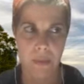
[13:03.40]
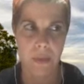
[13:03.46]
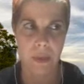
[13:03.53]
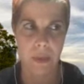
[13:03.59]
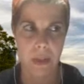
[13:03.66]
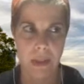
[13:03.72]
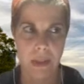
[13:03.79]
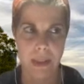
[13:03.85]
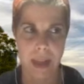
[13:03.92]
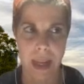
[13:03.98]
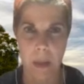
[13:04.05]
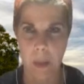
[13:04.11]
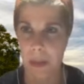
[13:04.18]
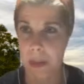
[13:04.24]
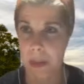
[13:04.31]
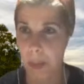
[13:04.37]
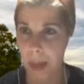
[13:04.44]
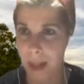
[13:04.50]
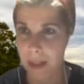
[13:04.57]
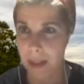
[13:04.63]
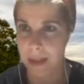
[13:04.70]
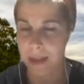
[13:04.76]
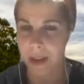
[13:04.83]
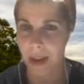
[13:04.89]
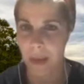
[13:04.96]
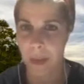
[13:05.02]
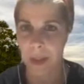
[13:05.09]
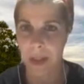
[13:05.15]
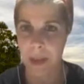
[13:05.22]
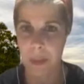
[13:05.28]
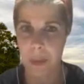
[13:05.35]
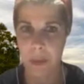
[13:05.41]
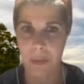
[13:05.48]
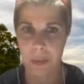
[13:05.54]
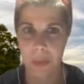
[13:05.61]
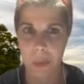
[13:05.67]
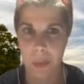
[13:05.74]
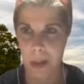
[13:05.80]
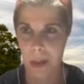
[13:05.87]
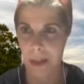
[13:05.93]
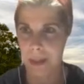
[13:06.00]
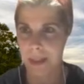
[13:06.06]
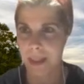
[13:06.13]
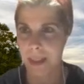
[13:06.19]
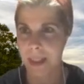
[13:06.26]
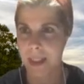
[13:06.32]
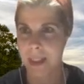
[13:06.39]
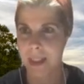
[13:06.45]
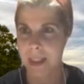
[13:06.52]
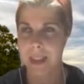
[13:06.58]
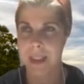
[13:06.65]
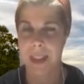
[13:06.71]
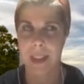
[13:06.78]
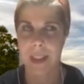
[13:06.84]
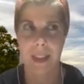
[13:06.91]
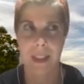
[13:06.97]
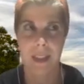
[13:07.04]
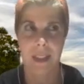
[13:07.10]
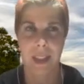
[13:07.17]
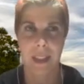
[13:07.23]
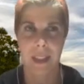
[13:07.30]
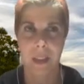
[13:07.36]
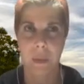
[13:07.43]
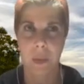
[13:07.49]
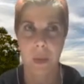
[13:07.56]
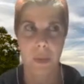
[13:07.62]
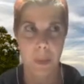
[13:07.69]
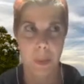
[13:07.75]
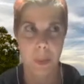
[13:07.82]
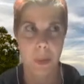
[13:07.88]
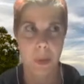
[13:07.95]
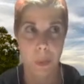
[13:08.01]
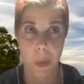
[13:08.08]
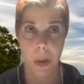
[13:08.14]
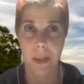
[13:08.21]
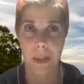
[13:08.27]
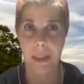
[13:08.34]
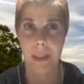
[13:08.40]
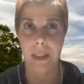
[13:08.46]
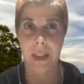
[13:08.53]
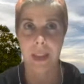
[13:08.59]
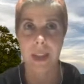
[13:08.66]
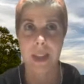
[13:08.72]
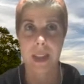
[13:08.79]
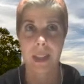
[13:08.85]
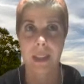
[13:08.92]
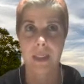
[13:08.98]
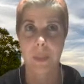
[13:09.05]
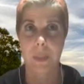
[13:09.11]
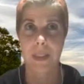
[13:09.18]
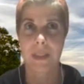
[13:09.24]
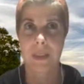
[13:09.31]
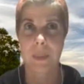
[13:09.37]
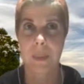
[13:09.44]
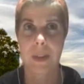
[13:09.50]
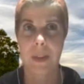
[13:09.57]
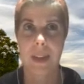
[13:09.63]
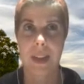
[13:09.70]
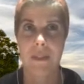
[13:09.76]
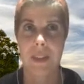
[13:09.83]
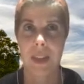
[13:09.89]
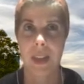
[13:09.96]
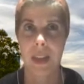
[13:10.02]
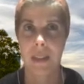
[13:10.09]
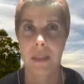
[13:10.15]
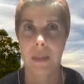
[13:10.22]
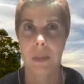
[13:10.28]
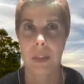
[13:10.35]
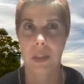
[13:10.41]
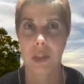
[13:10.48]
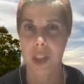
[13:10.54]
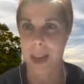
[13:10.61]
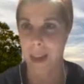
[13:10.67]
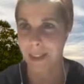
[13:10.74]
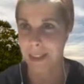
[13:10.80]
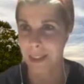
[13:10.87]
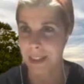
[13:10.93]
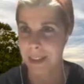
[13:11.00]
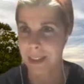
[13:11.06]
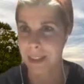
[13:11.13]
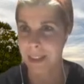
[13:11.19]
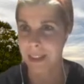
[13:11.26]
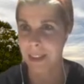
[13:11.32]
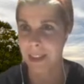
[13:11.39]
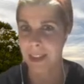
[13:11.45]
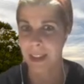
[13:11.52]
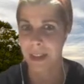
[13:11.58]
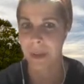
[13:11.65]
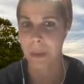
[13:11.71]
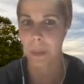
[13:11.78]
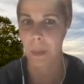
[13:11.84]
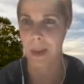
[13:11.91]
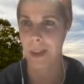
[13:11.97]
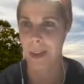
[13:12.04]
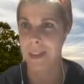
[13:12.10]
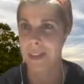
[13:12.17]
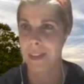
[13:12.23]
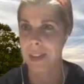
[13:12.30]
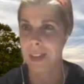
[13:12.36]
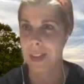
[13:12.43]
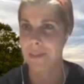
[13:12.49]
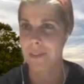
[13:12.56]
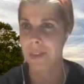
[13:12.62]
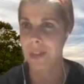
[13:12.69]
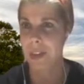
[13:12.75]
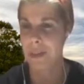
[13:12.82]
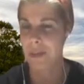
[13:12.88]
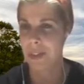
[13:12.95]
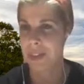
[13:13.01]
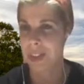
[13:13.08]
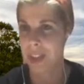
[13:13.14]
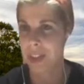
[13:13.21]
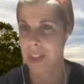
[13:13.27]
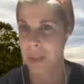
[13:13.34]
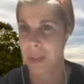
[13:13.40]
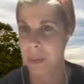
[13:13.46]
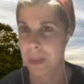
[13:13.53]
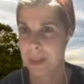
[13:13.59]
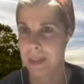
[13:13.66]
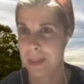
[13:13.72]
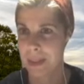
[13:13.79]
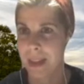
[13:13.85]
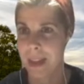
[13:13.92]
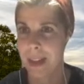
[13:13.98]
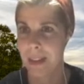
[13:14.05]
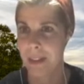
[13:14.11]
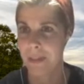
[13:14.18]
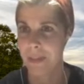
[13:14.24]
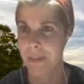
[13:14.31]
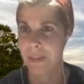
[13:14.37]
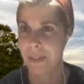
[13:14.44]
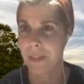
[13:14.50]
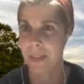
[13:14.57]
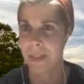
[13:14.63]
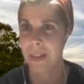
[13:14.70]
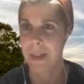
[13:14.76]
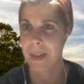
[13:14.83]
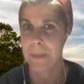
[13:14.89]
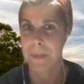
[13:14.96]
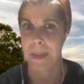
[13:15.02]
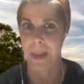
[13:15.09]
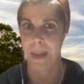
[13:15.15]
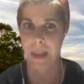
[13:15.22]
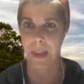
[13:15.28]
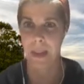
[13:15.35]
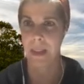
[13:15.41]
this game is based on, when he moved to Walden, he wrote the book Walden, he speaks about having had 3 chairs, one to have a conversation with the self, and